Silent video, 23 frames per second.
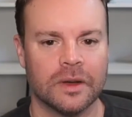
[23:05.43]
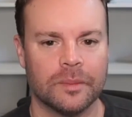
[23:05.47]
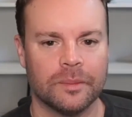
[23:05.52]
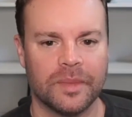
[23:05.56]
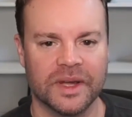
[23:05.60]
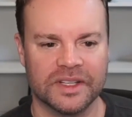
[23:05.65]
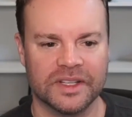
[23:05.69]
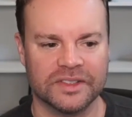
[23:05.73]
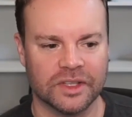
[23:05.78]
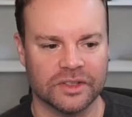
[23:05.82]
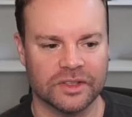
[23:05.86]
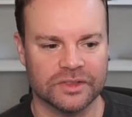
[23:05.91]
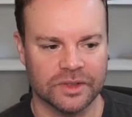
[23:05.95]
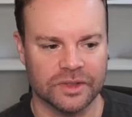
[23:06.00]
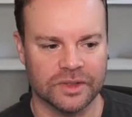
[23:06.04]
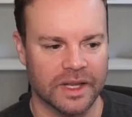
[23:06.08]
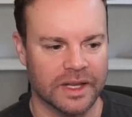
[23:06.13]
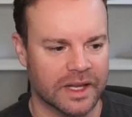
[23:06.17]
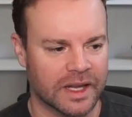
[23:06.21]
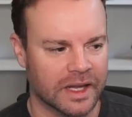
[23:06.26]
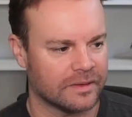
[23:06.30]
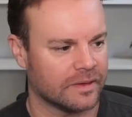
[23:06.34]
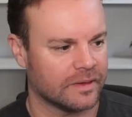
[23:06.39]
But it's also
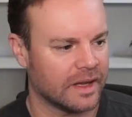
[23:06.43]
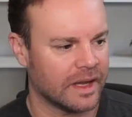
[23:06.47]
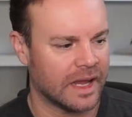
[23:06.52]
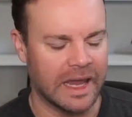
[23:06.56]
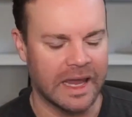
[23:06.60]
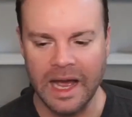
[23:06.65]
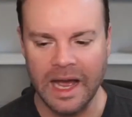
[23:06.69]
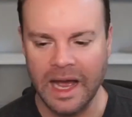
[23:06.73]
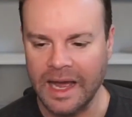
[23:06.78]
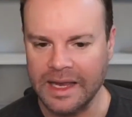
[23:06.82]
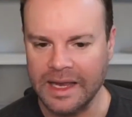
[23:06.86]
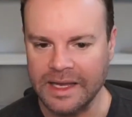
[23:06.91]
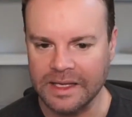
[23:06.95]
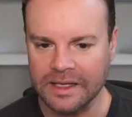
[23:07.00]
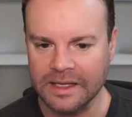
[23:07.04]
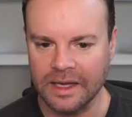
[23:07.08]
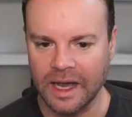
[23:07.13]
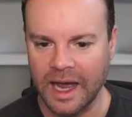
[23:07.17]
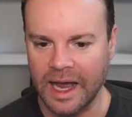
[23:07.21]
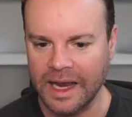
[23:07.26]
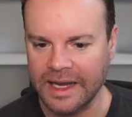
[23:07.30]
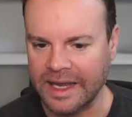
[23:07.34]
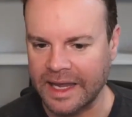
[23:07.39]
like, hey,
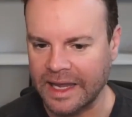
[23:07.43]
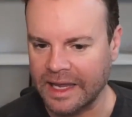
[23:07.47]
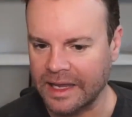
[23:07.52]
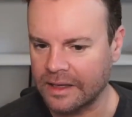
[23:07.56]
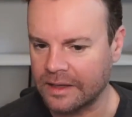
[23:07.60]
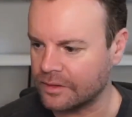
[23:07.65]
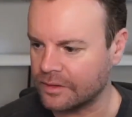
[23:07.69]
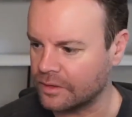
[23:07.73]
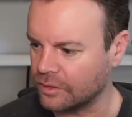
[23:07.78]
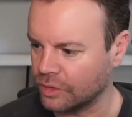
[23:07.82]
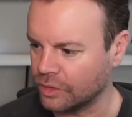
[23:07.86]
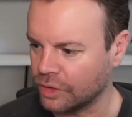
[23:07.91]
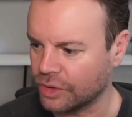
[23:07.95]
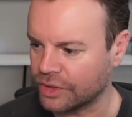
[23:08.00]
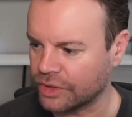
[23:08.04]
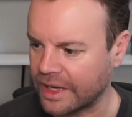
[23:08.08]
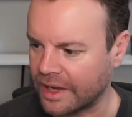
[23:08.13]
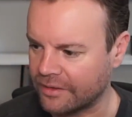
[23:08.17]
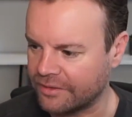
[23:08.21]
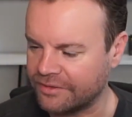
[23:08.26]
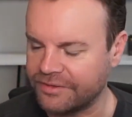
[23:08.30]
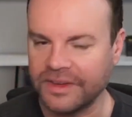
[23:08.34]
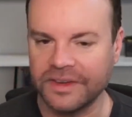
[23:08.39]
I can't look
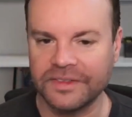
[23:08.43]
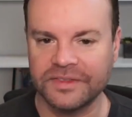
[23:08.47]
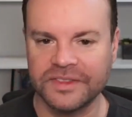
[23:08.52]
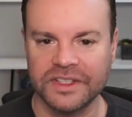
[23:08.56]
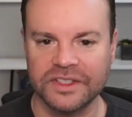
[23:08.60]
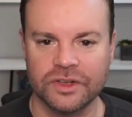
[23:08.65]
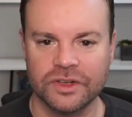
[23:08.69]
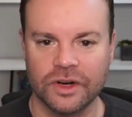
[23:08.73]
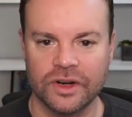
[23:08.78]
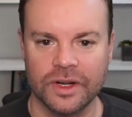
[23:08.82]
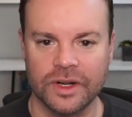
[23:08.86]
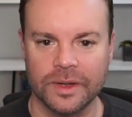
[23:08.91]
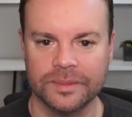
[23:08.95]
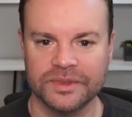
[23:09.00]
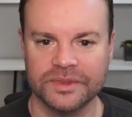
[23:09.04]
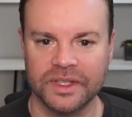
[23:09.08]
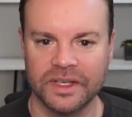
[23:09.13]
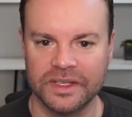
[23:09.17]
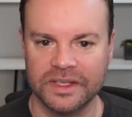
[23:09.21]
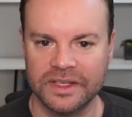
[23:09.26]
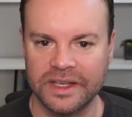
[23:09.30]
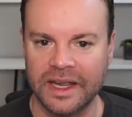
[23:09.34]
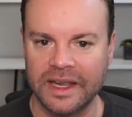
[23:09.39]
at 50 startups
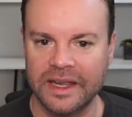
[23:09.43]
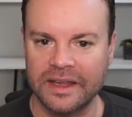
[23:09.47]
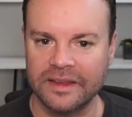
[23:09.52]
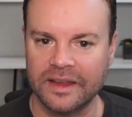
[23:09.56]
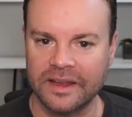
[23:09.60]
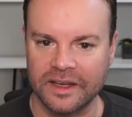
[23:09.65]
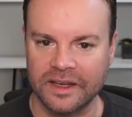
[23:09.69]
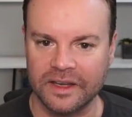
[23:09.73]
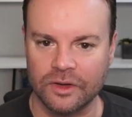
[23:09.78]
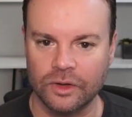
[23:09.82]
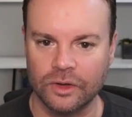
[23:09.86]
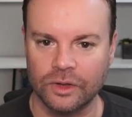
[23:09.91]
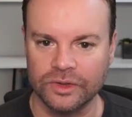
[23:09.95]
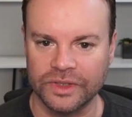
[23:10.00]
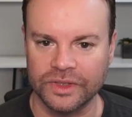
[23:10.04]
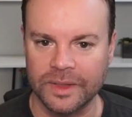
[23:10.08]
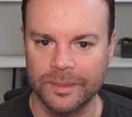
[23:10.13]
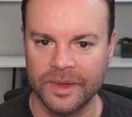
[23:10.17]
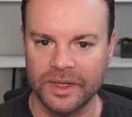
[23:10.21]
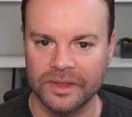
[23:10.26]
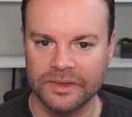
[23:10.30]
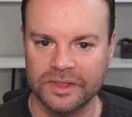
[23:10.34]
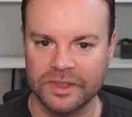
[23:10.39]
a day that get cold
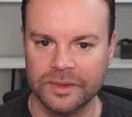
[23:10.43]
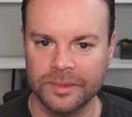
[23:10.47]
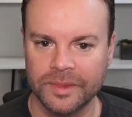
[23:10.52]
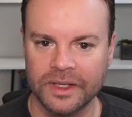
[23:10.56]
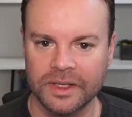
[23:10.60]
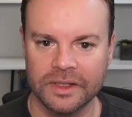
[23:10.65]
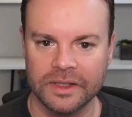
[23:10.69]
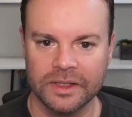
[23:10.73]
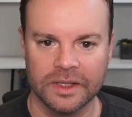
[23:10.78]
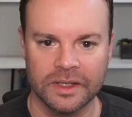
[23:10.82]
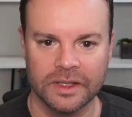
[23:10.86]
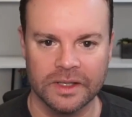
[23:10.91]
emailed to me.